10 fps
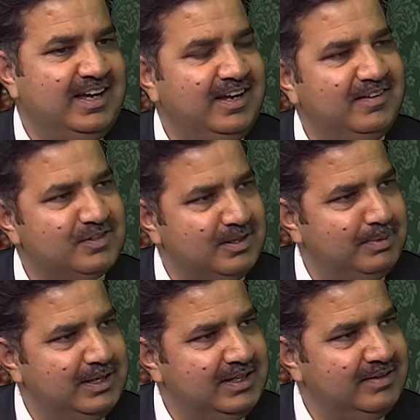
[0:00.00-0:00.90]
If
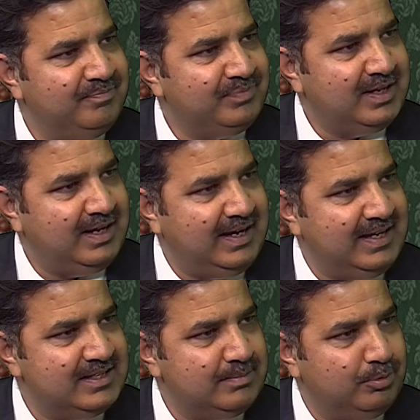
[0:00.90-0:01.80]
somebody
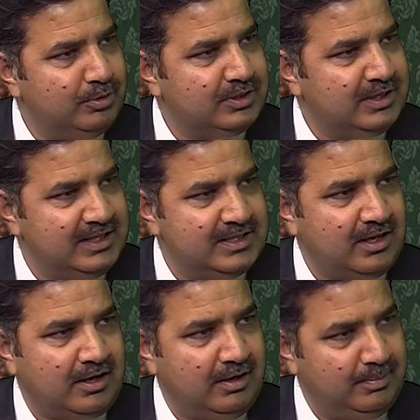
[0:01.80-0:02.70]
has put his
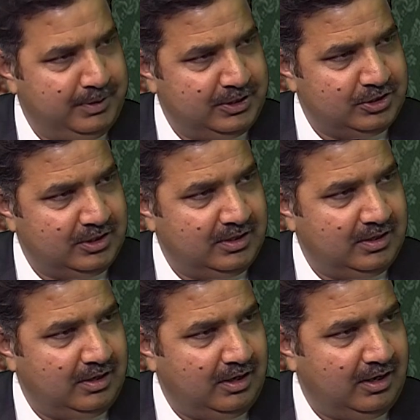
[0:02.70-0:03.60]
or her picture
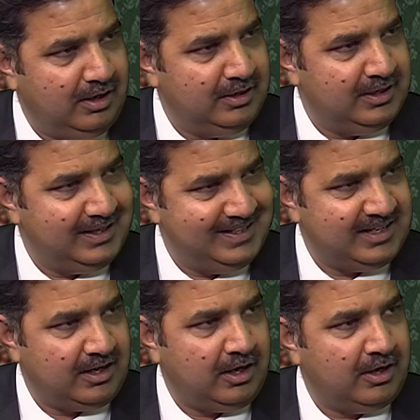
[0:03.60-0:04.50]
on his or
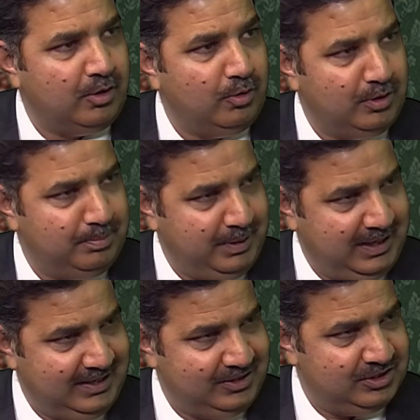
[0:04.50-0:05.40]
her own
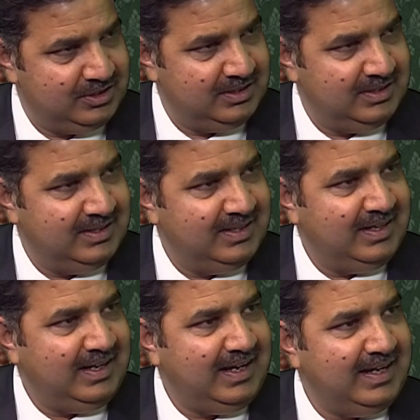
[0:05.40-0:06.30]
page,
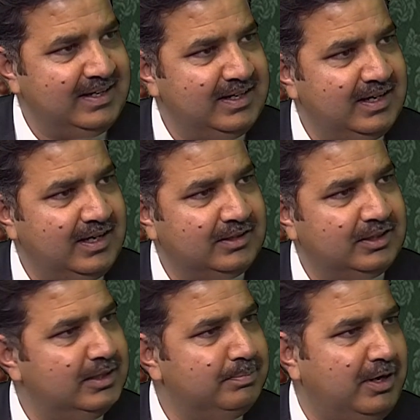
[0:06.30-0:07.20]
and a
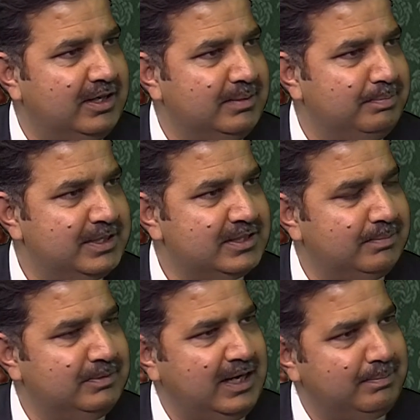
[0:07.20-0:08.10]
third party picks
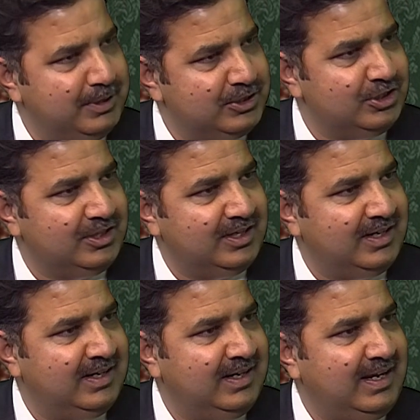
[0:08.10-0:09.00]
up that picture
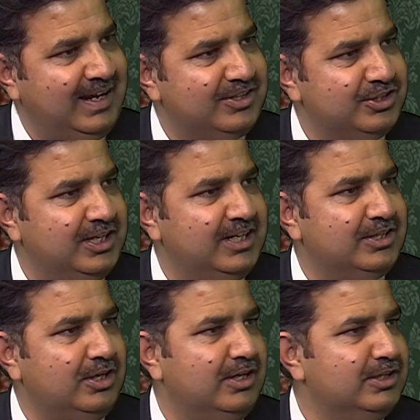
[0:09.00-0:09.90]
and share it
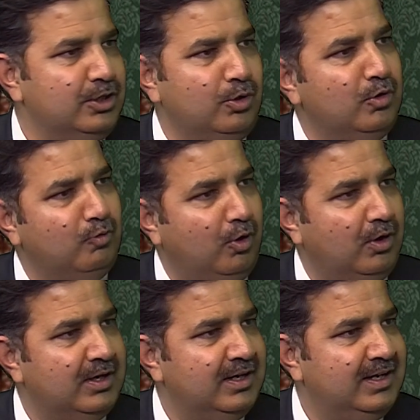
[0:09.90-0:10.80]
on their own wall,